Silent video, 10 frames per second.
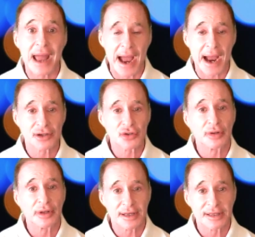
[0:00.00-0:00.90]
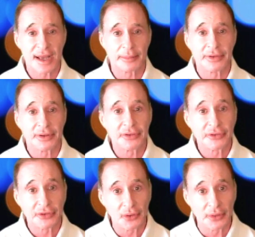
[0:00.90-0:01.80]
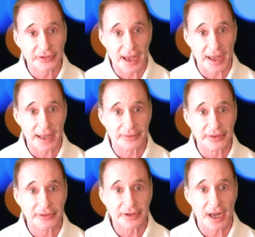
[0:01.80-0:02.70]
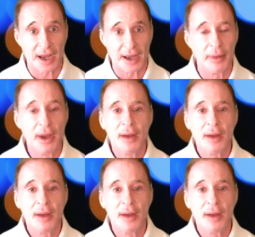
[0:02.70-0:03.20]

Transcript: actually attempted suicide at this time,